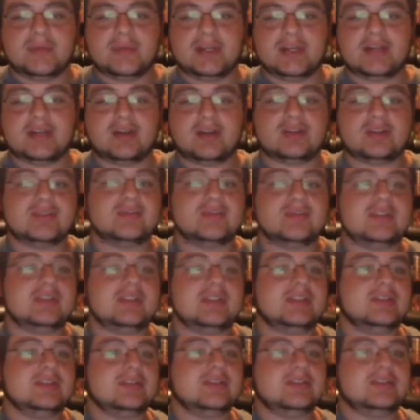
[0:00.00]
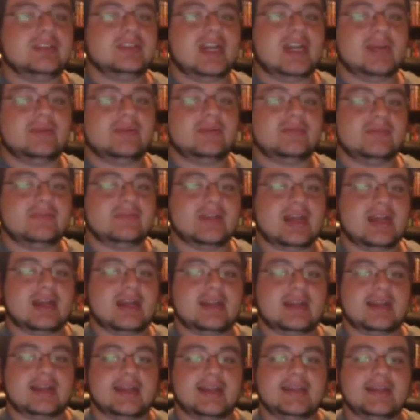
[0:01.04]
But it also did a good job of
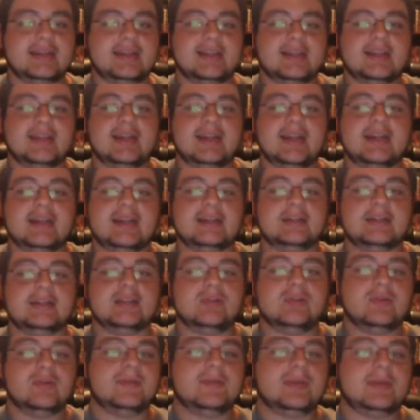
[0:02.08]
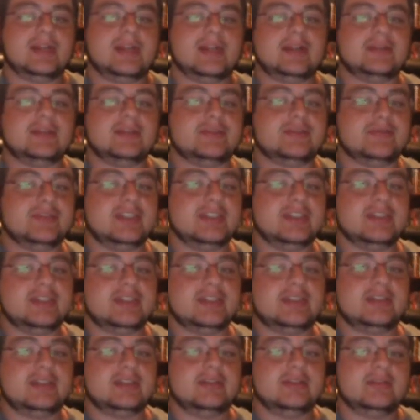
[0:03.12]
not alienating newer players of
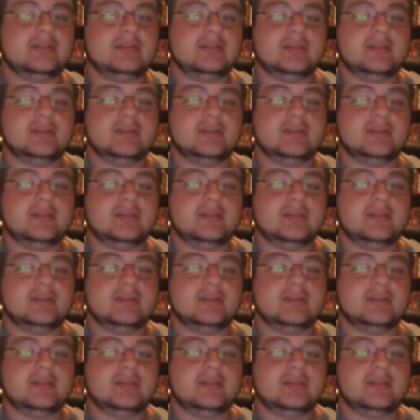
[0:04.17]
D&D.